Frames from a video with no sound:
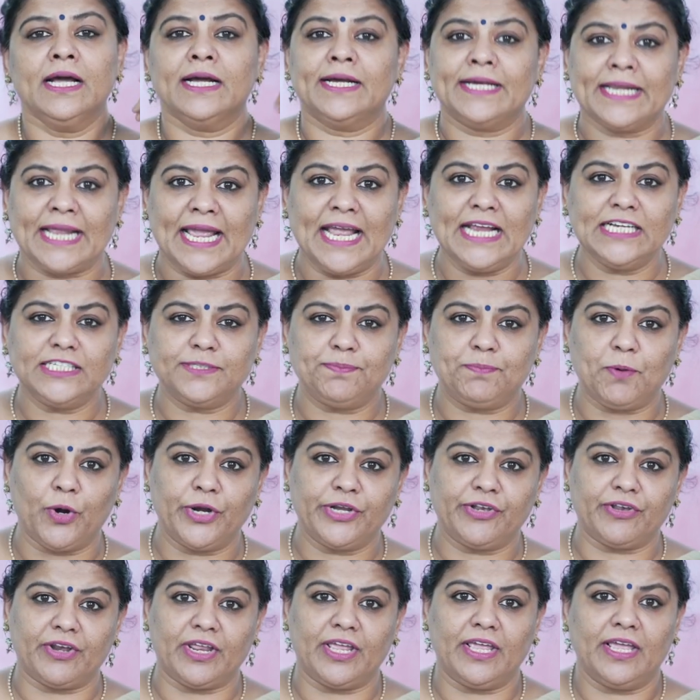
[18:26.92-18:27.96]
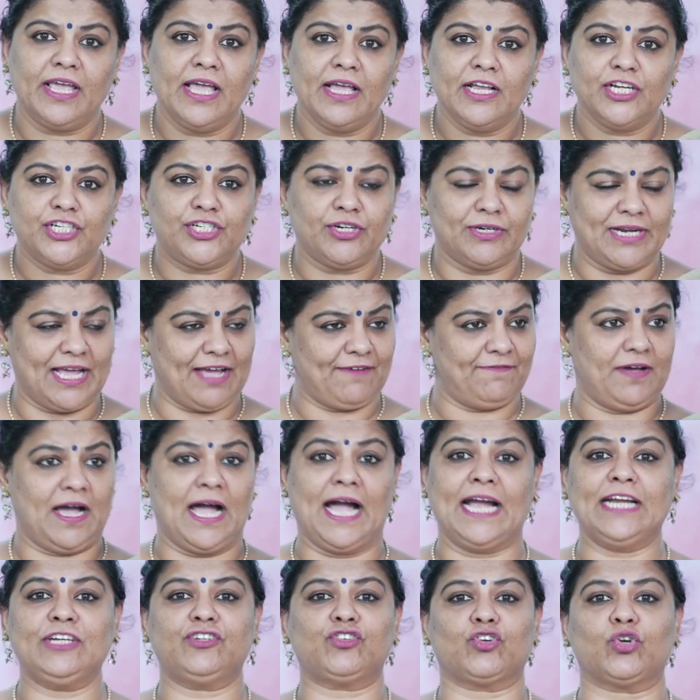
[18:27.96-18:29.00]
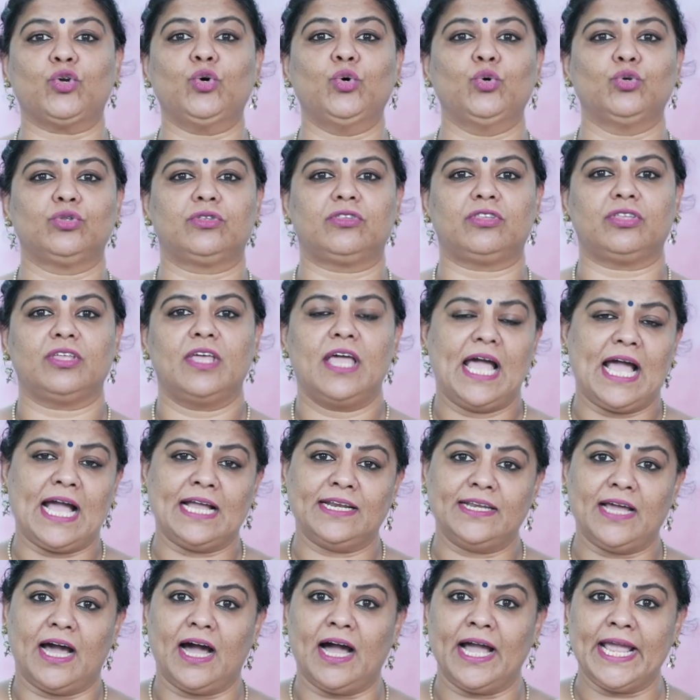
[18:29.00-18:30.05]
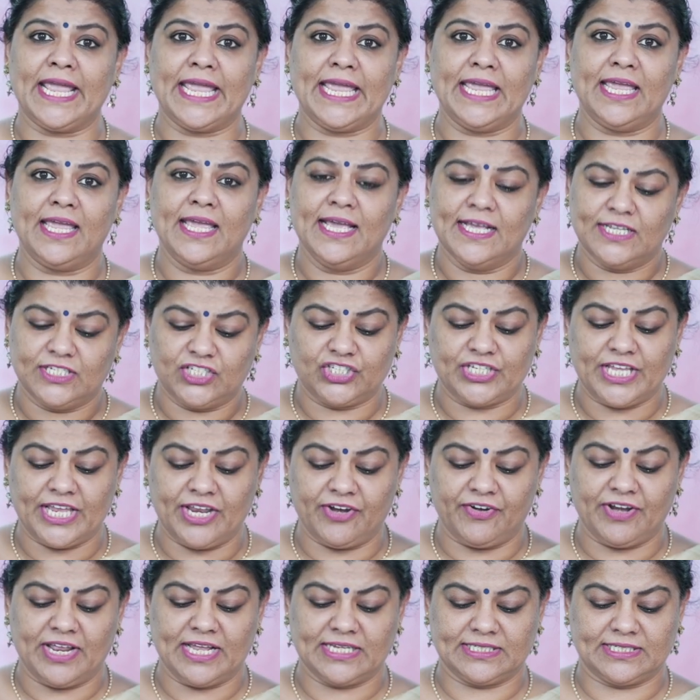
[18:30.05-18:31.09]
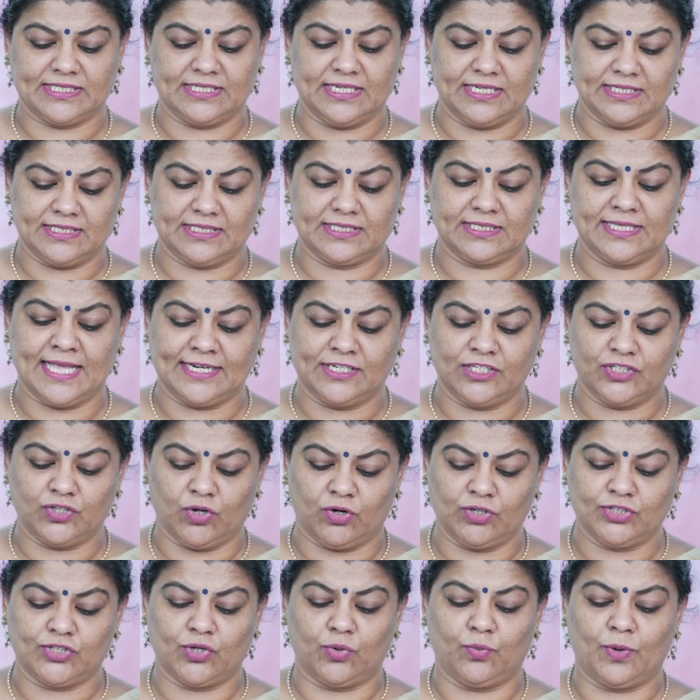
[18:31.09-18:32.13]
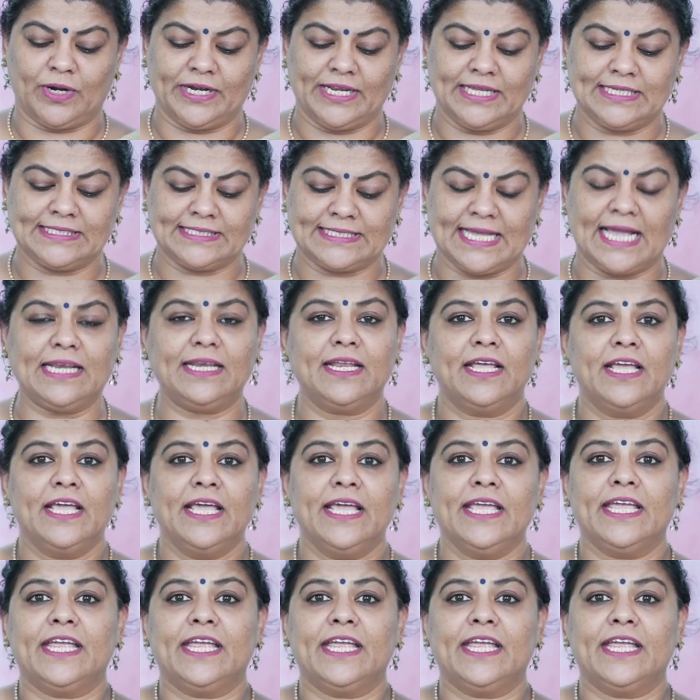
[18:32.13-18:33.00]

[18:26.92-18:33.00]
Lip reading: Great poetry should have high truth and high seriousness. That is also what he said.